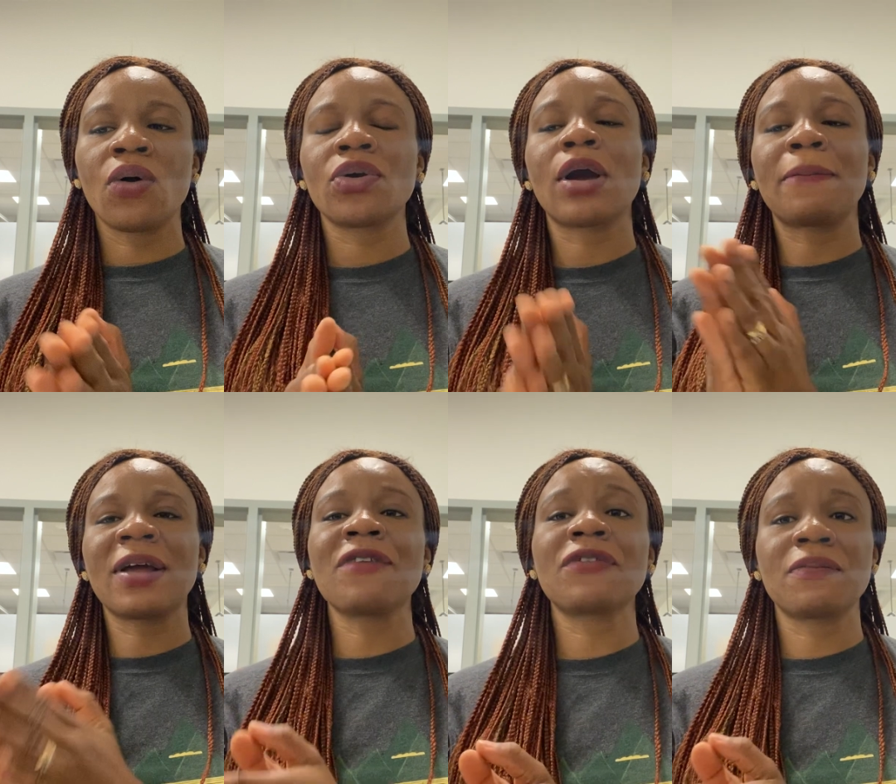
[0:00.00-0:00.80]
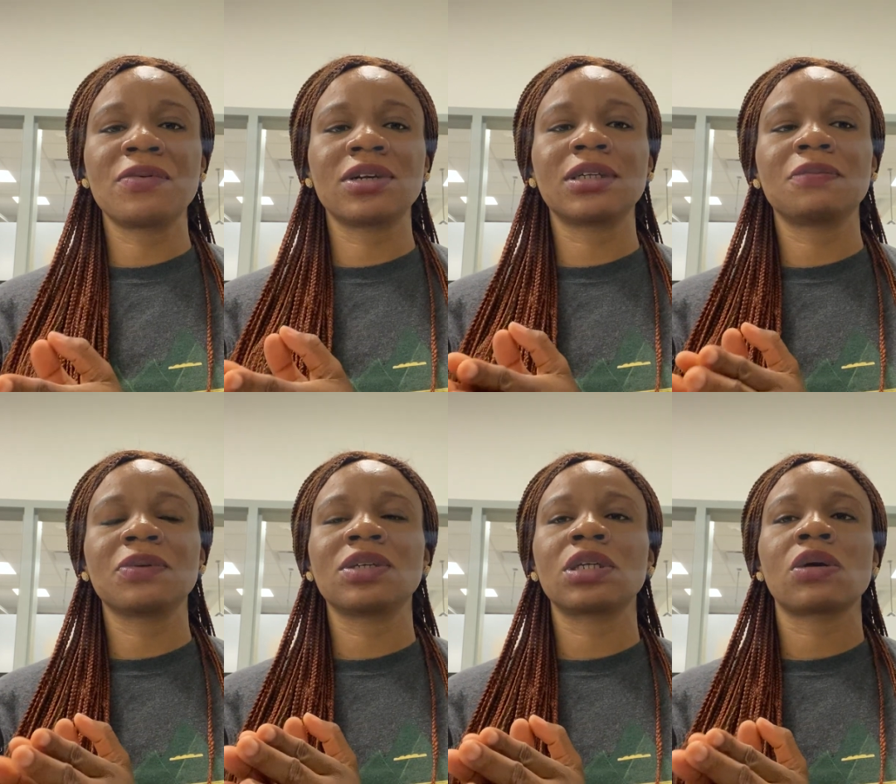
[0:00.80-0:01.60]
you're applying for a PhD
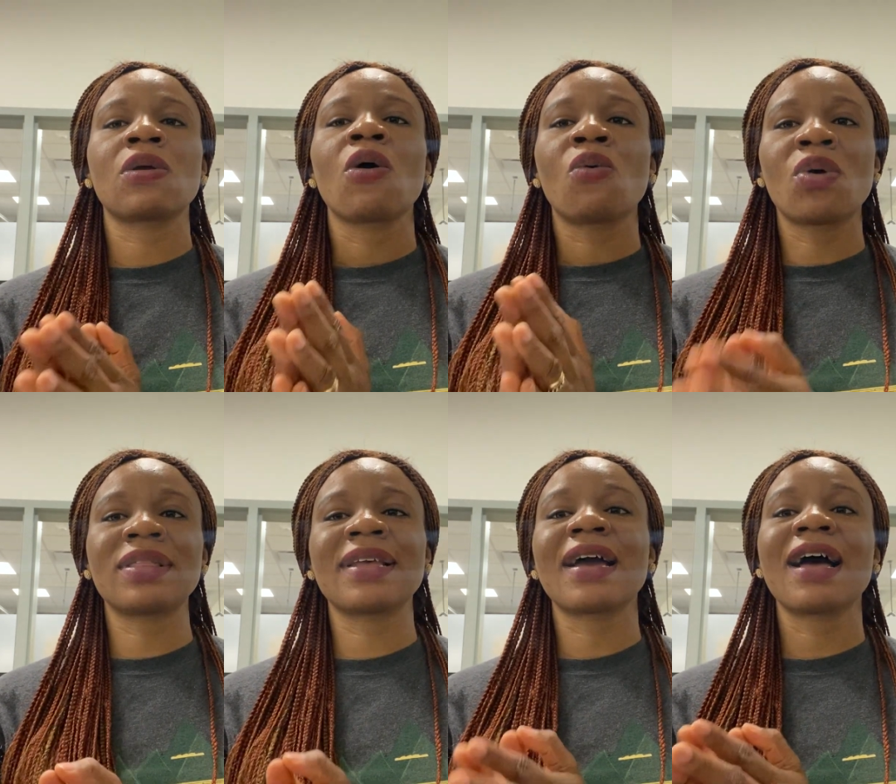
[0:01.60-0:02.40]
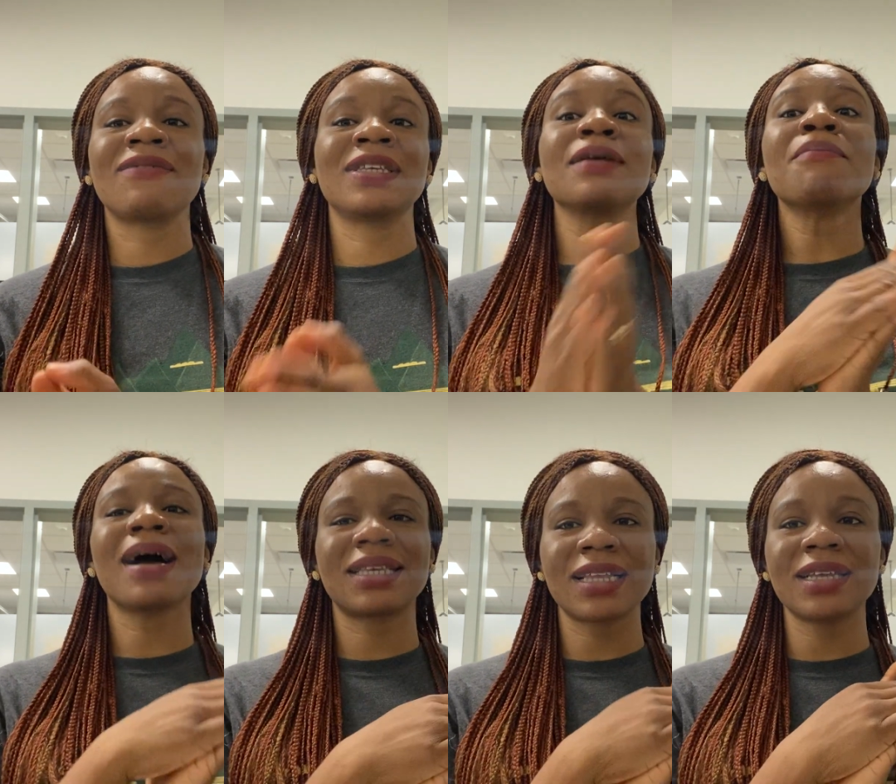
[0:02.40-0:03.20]
position. What they have is a
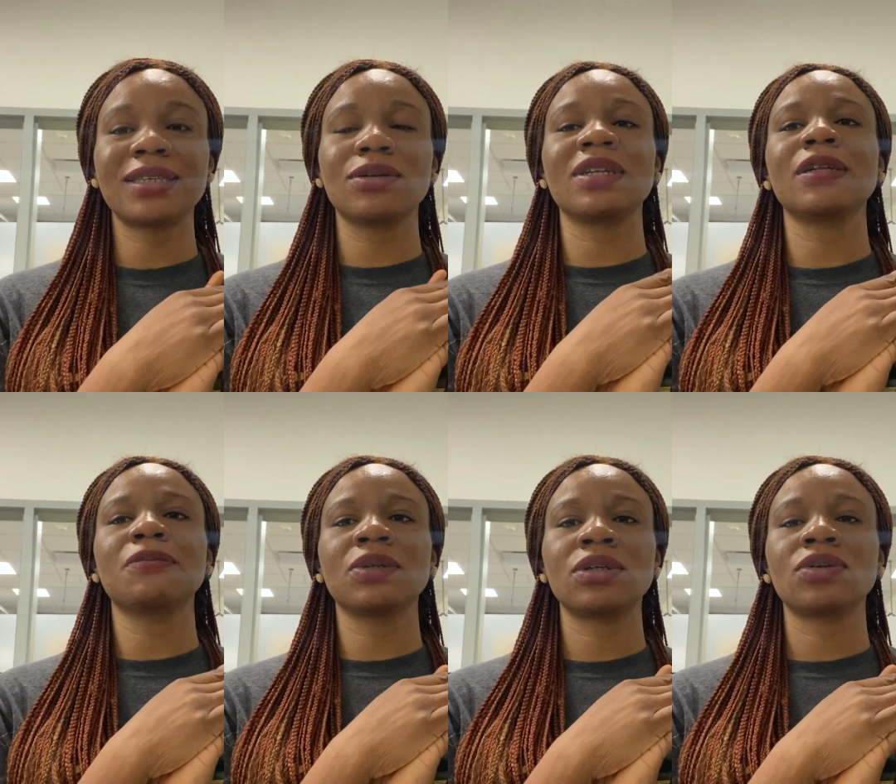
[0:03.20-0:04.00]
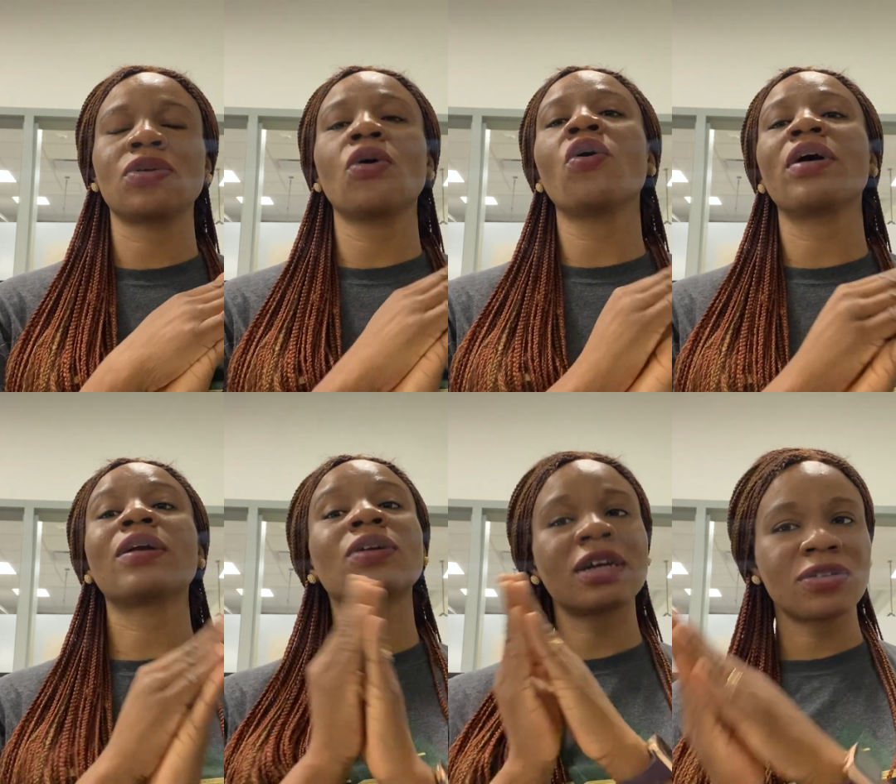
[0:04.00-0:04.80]
master's student position or an
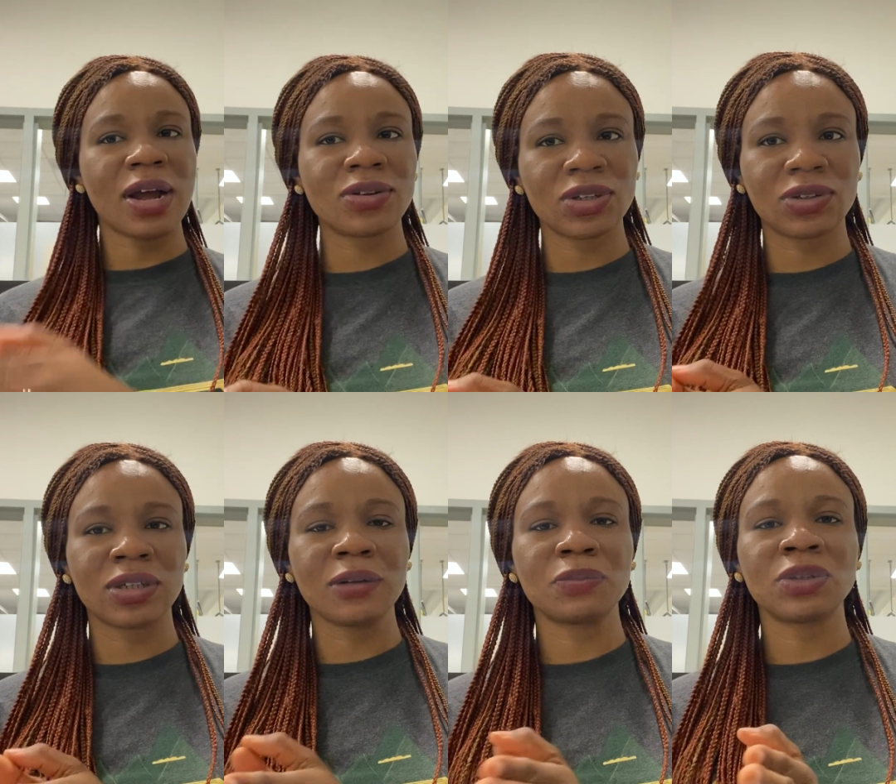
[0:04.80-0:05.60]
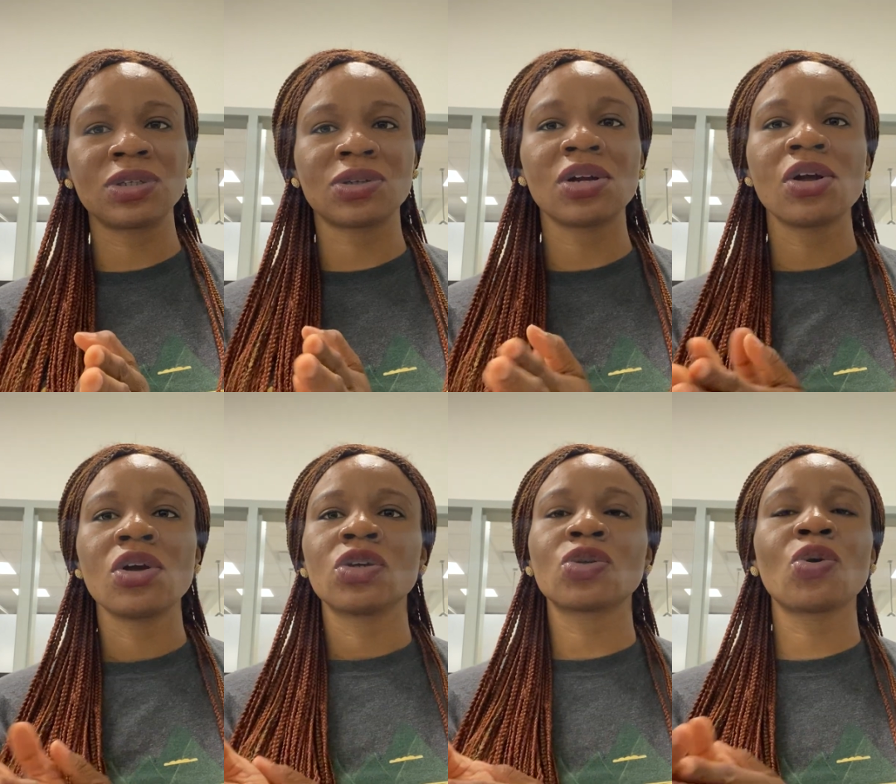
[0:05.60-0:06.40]
undergraduate student position.
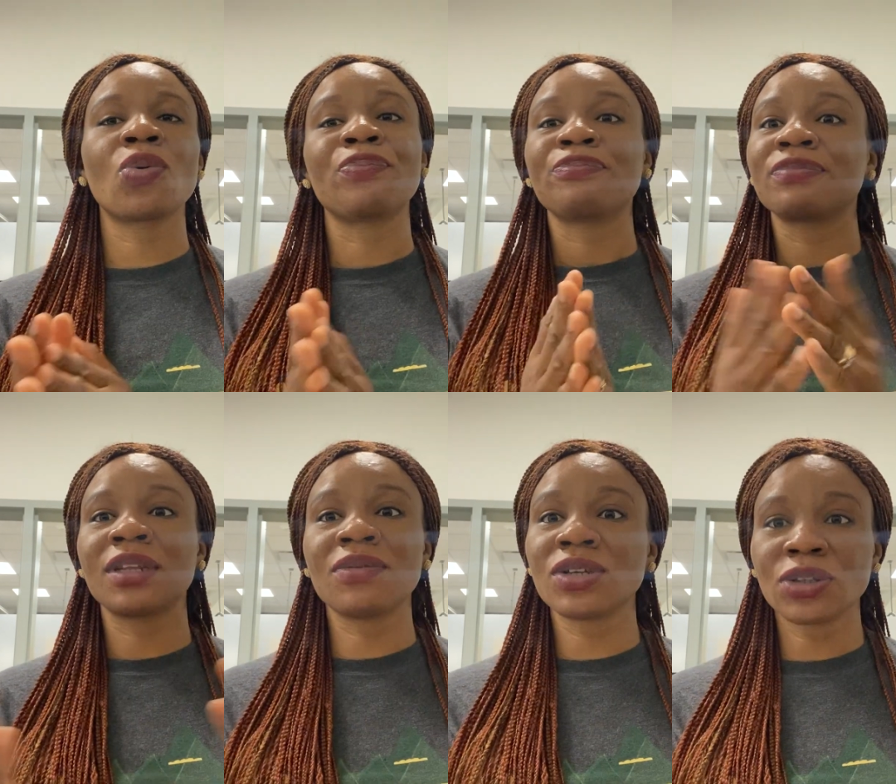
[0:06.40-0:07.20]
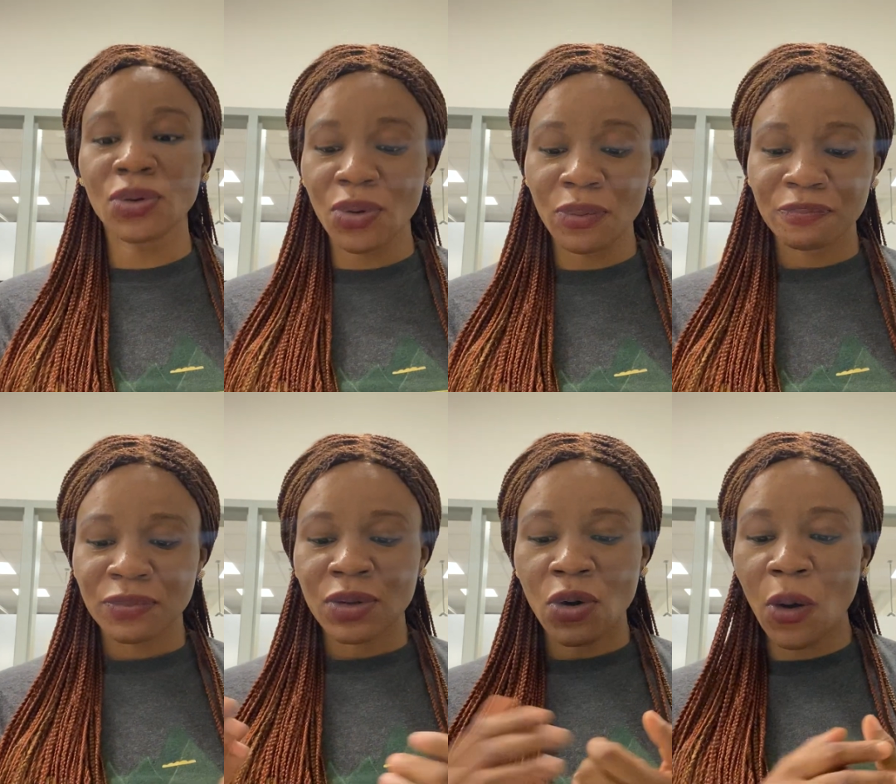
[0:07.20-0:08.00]
So there is no,
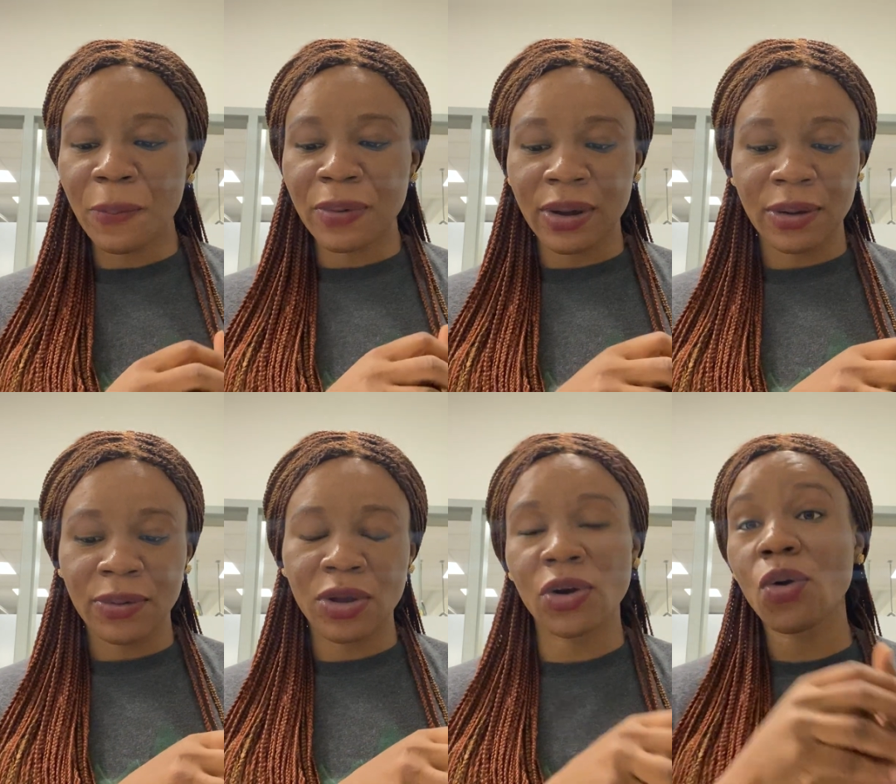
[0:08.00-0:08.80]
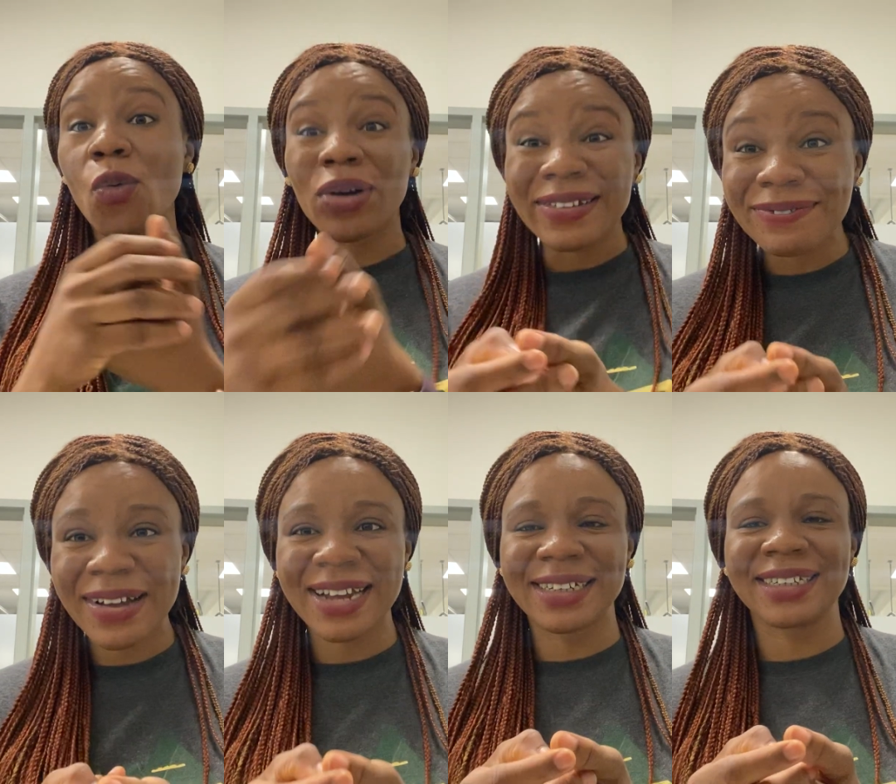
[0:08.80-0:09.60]
you're not
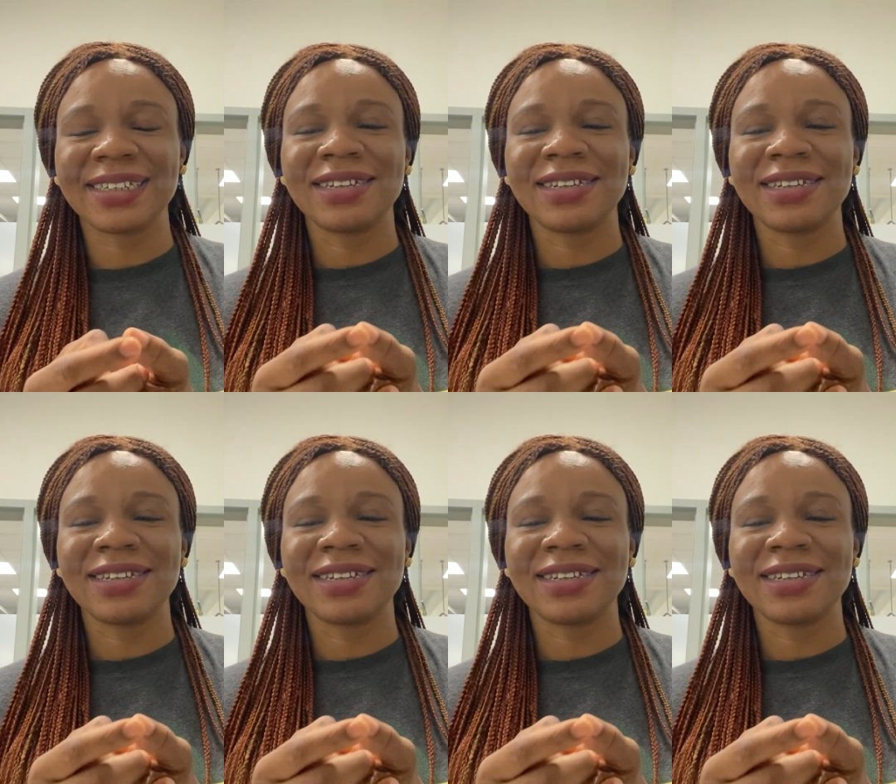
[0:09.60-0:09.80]
qualified